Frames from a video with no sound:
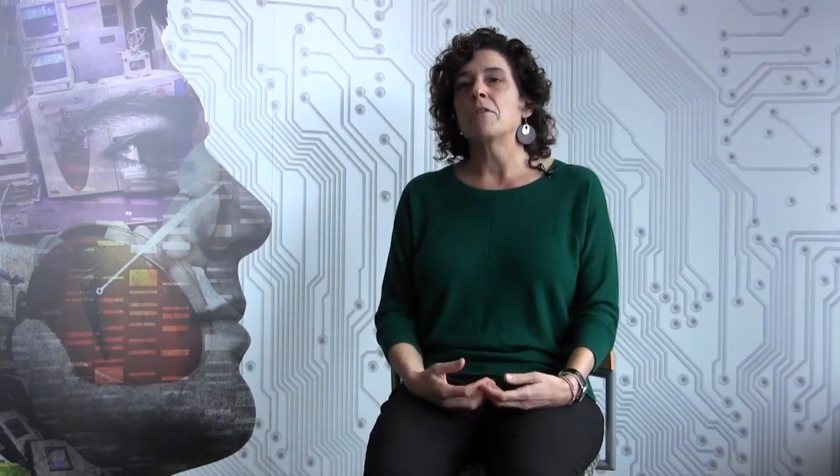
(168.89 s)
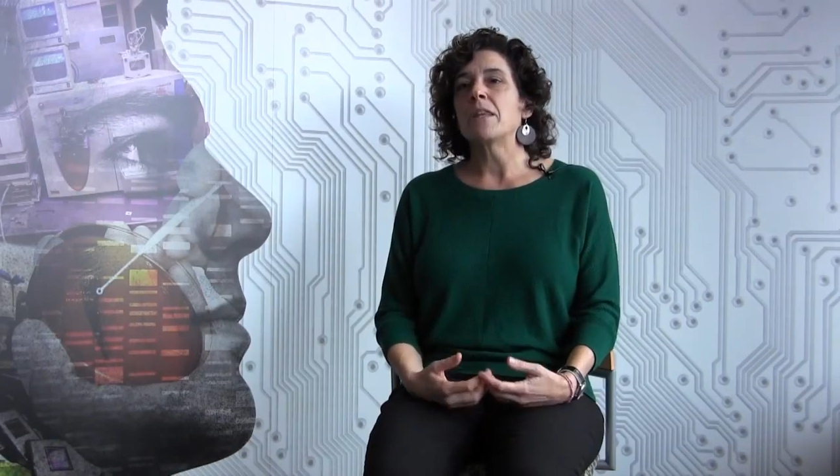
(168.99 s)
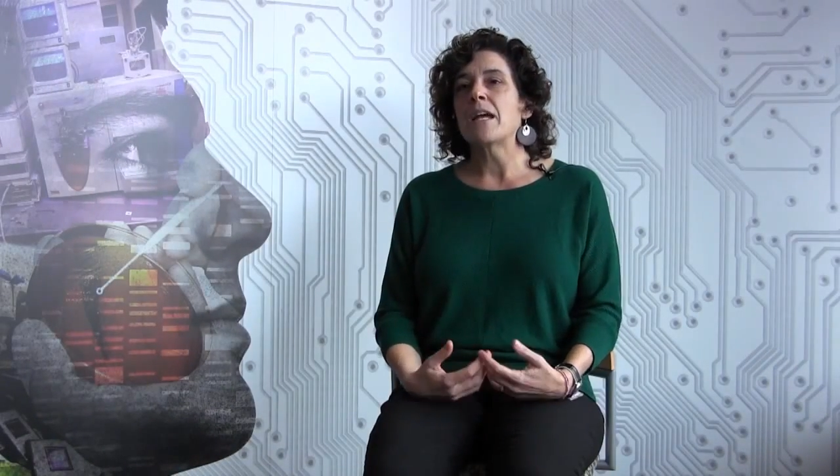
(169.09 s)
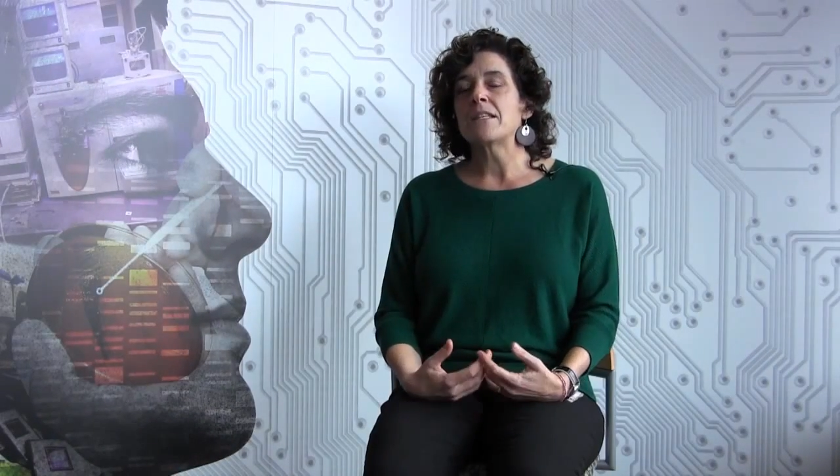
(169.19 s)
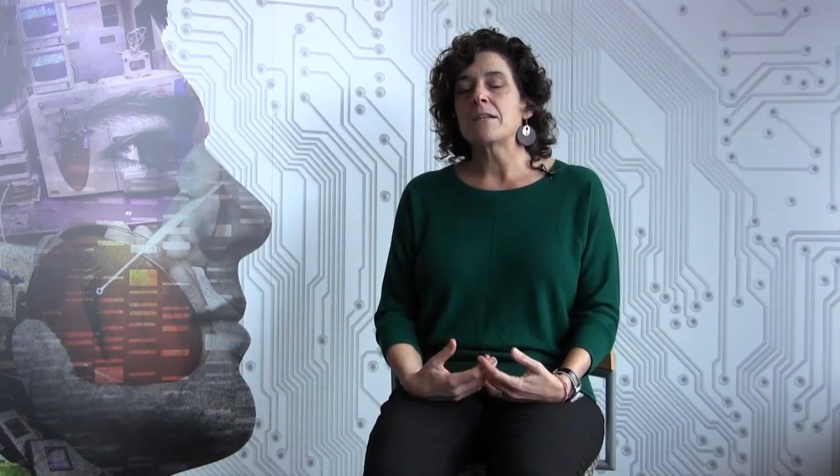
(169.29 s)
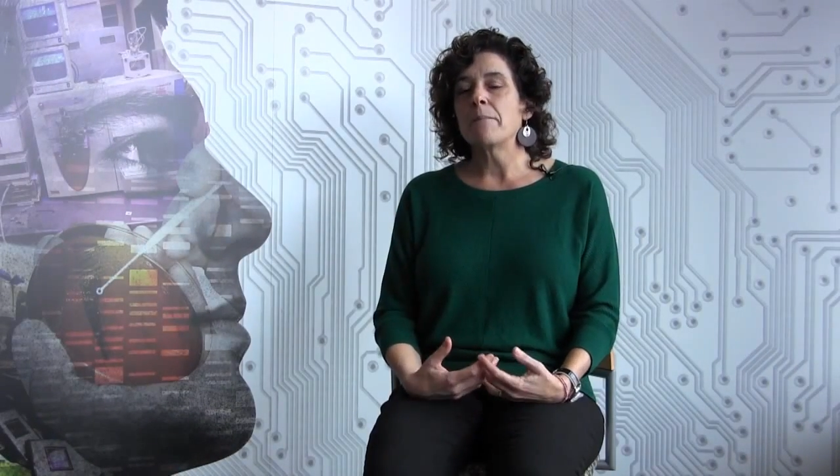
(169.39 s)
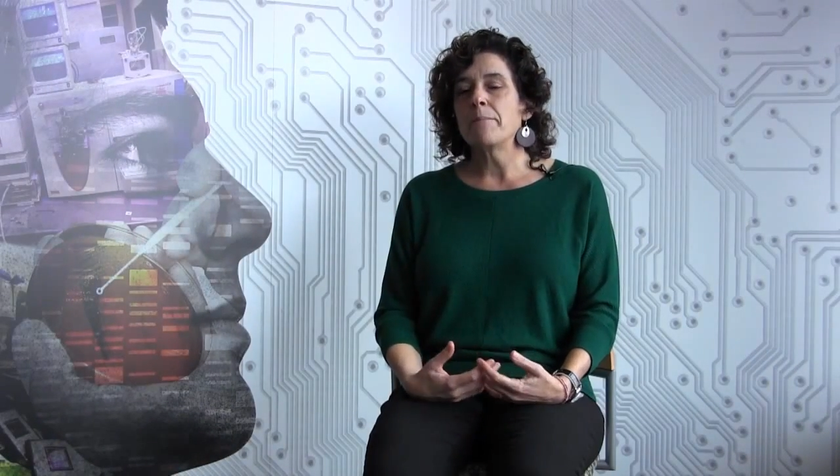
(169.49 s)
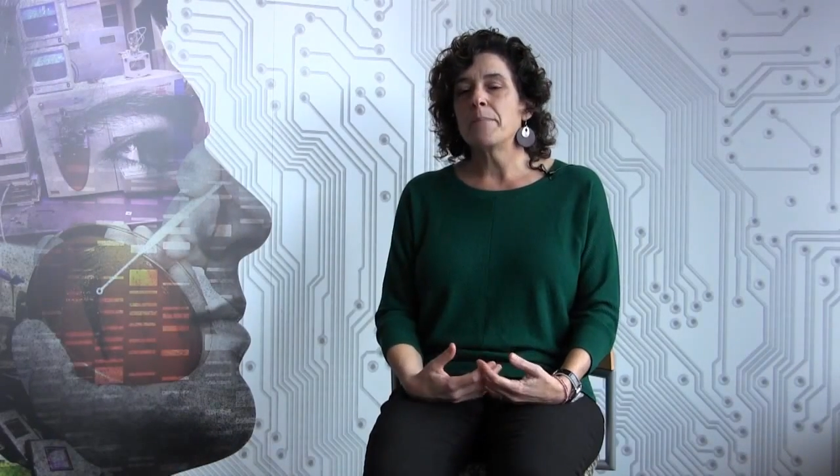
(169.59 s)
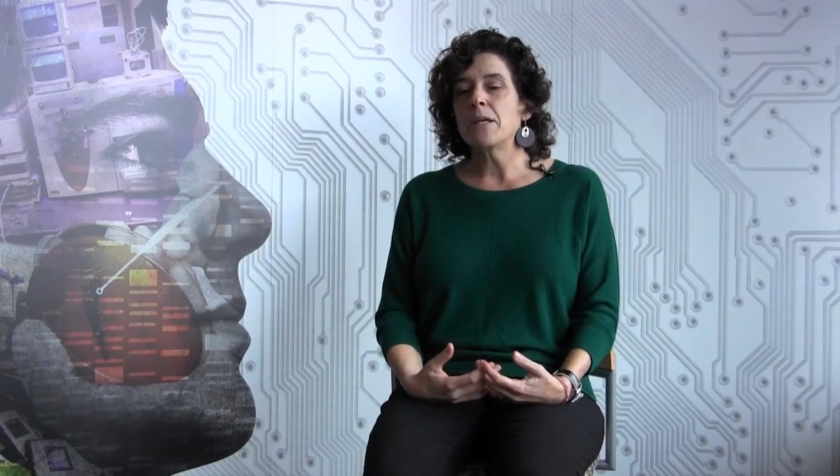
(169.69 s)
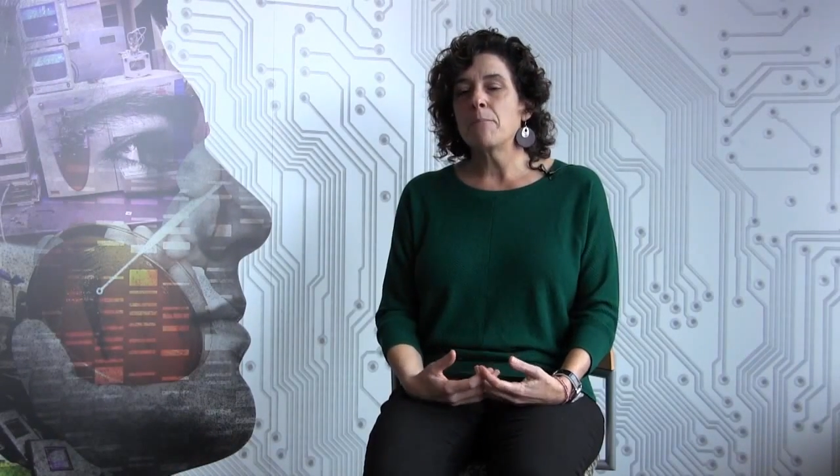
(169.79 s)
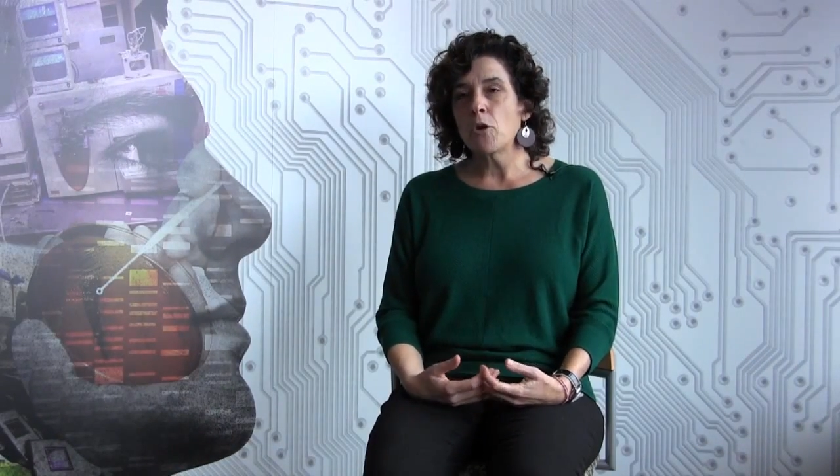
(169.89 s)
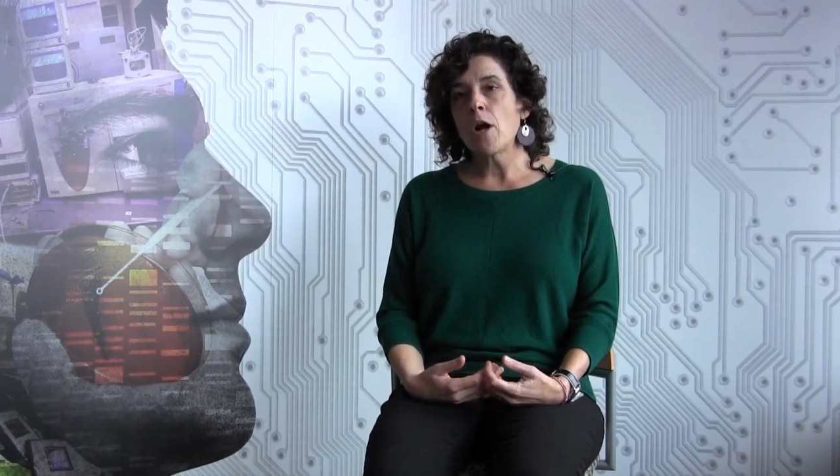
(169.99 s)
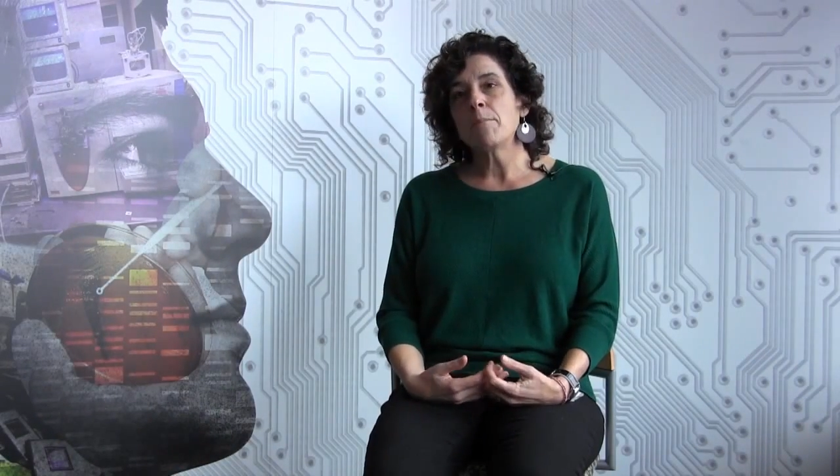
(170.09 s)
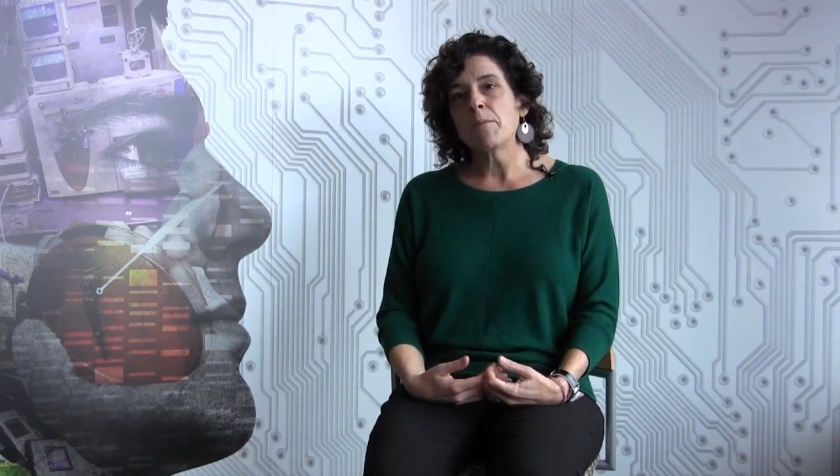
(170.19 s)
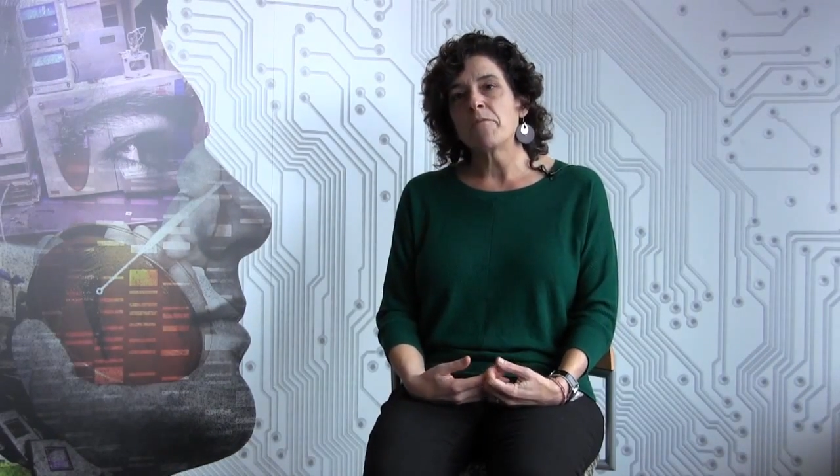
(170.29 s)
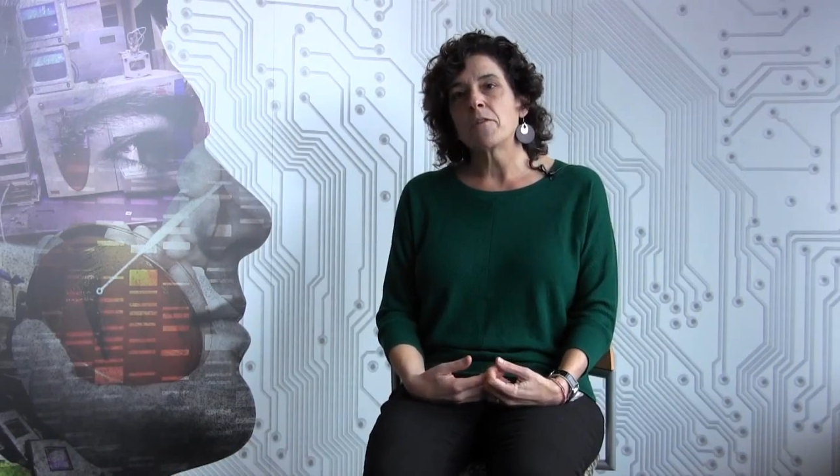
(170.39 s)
And that's a big problem for